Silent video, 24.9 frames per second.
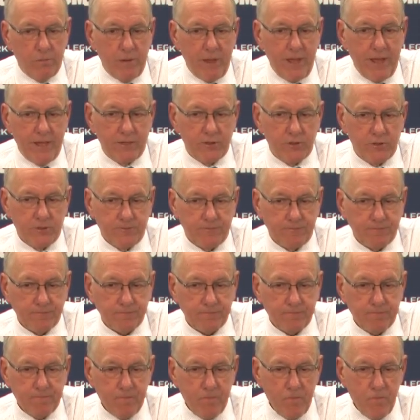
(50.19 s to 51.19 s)
pass.
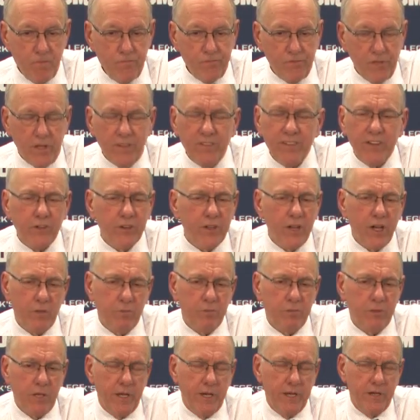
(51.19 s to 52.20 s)
And they're
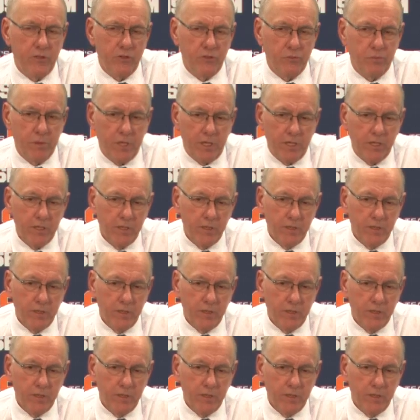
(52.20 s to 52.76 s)
young players, but